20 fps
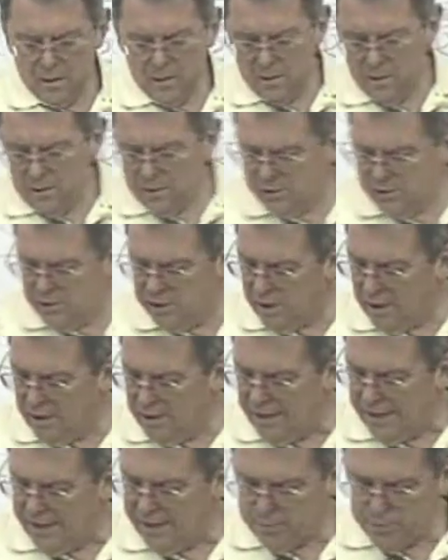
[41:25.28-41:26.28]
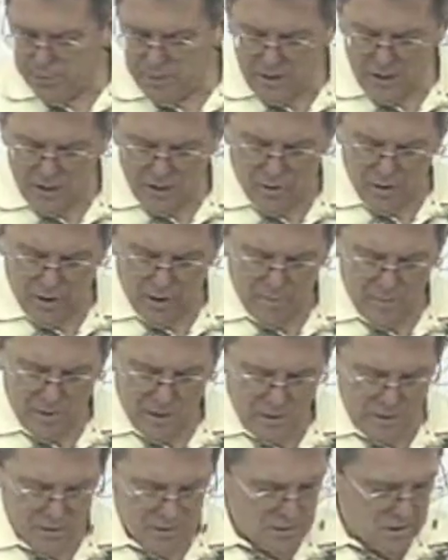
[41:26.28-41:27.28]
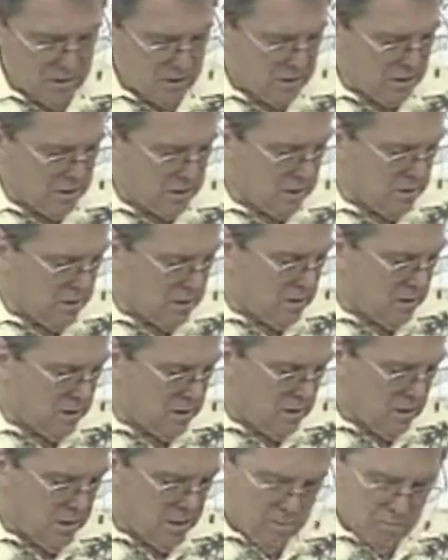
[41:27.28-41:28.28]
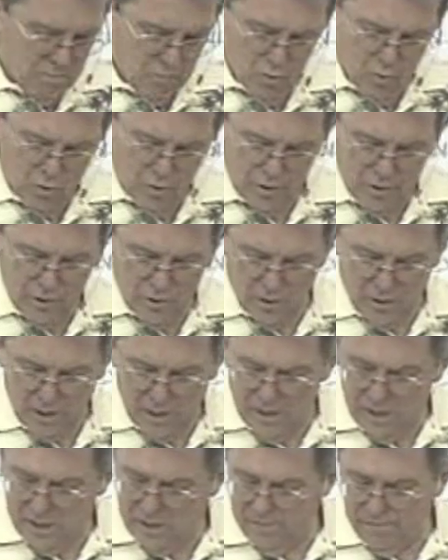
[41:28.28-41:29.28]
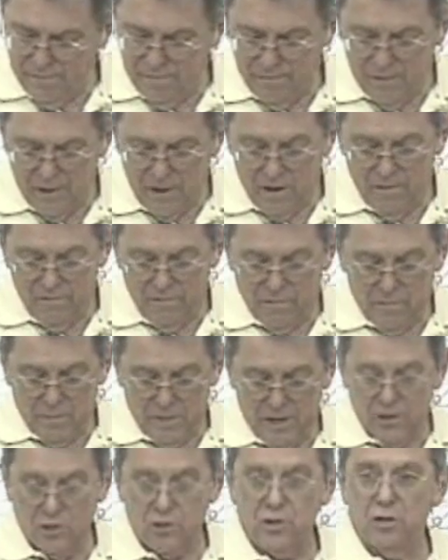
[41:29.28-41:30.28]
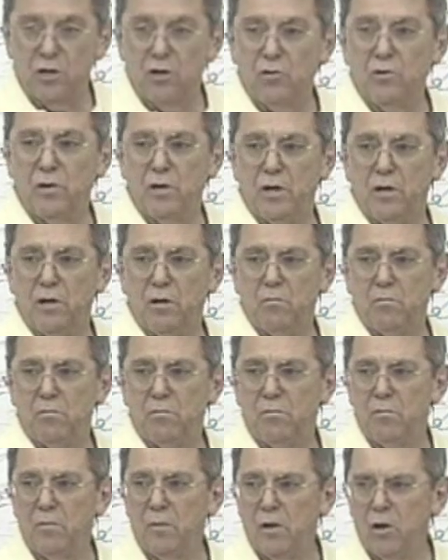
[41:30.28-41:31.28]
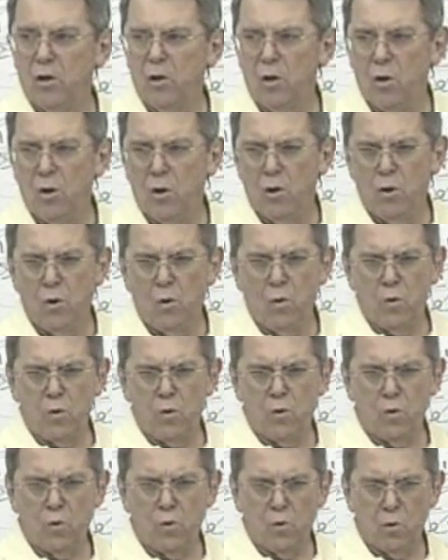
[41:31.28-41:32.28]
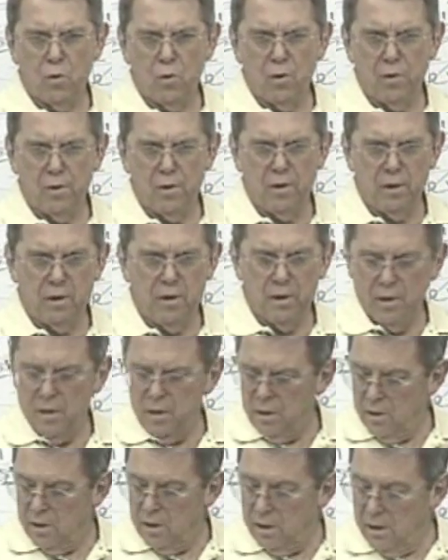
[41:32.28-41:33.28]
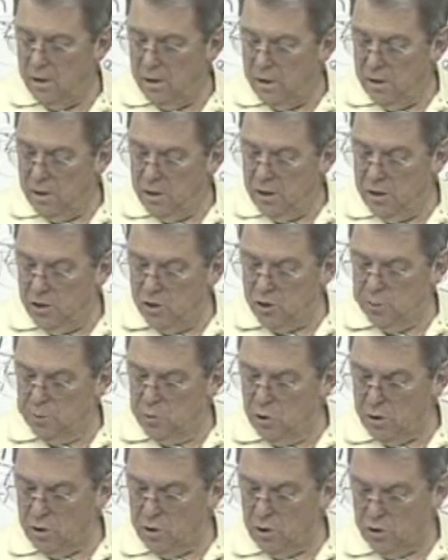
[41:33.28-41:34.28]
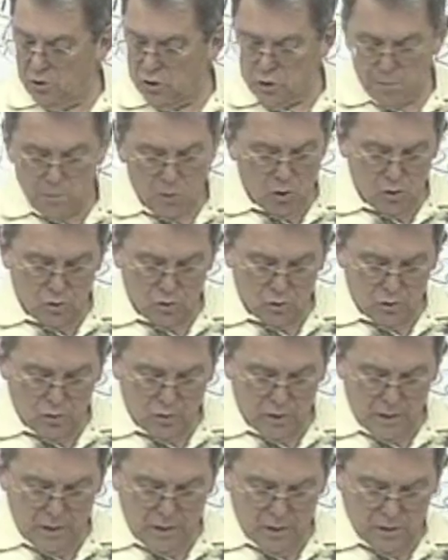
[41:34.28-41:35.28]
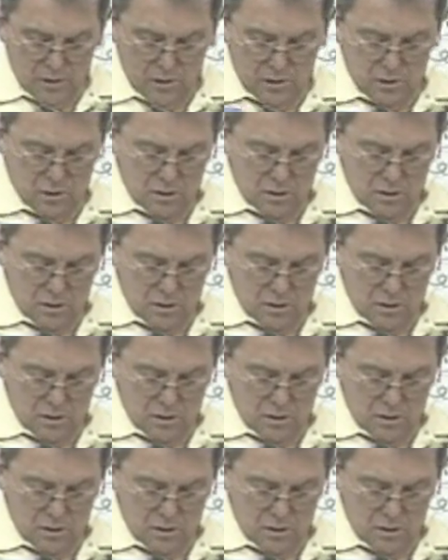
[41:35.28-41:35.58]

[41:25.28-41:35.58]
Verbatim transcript: Let's see how nice Billy Graham is. Boy, do I have information on him. Whew. Here's a book called Smoke Screens.